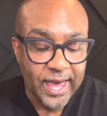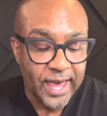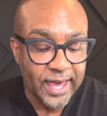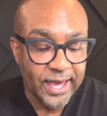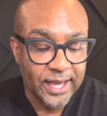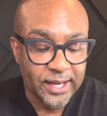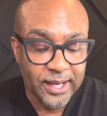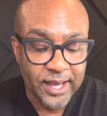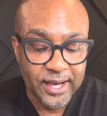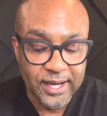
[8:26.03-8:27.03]
And
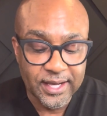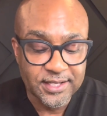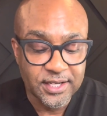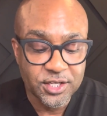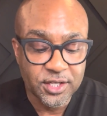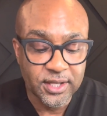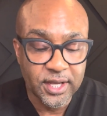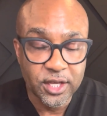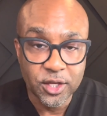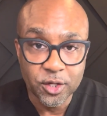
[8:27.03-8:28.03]
essentially
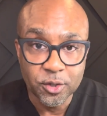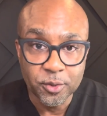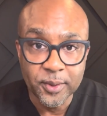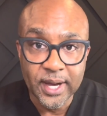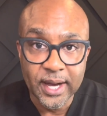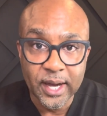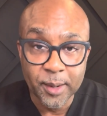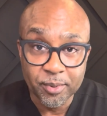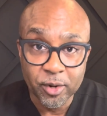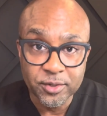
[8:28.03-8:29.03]
you
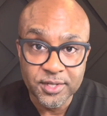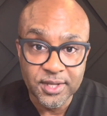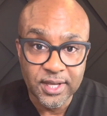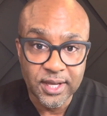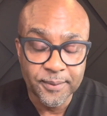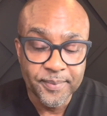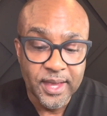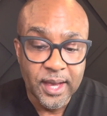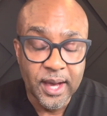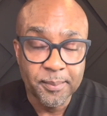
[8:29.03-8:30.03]
approach the
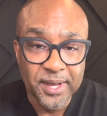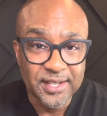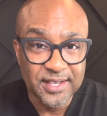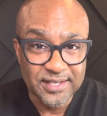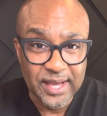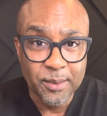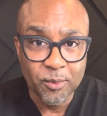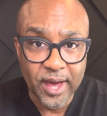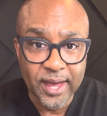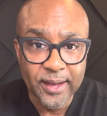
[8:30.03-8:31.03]
penis the same
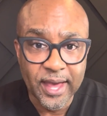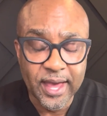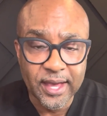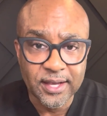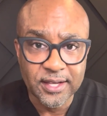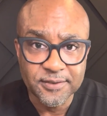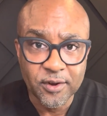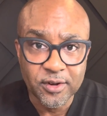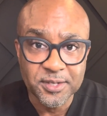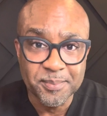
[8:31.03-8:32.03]
way as
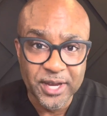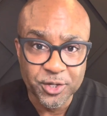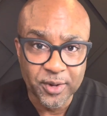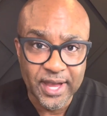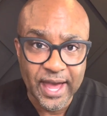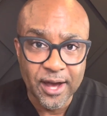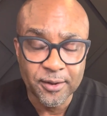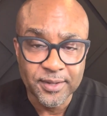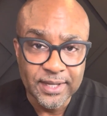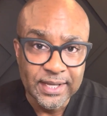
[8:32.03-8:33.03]
far as measuring
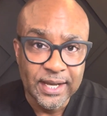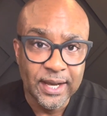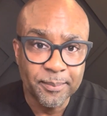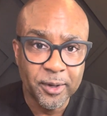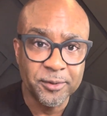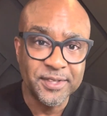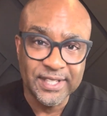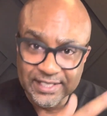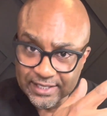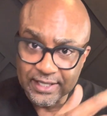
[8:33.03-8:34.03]
out both
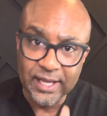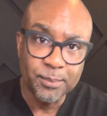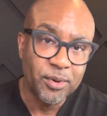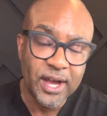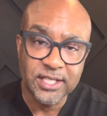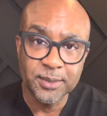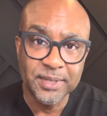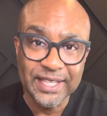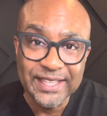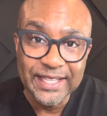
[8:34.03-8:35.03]
distally and
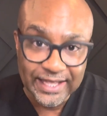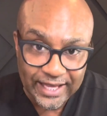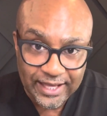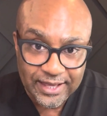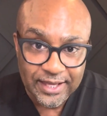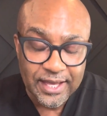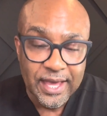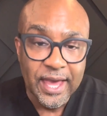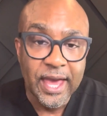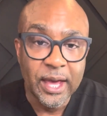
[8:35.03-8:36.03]
proximally the length.
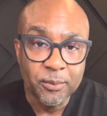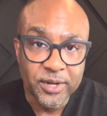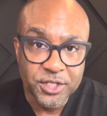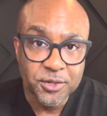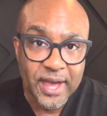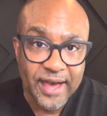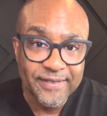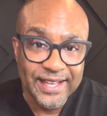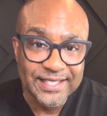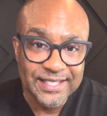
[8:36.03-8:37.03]
And once you have
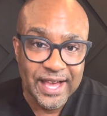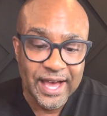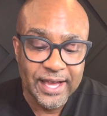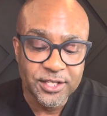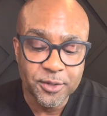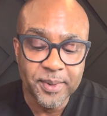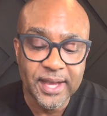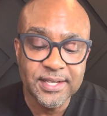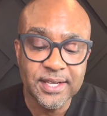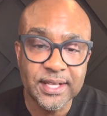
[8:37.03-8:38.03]
that size, you
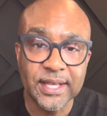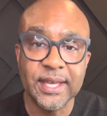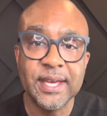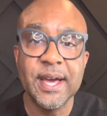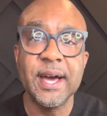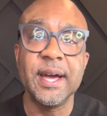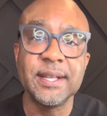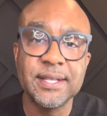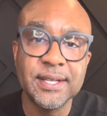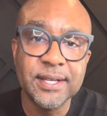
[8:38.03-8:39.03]
basically cut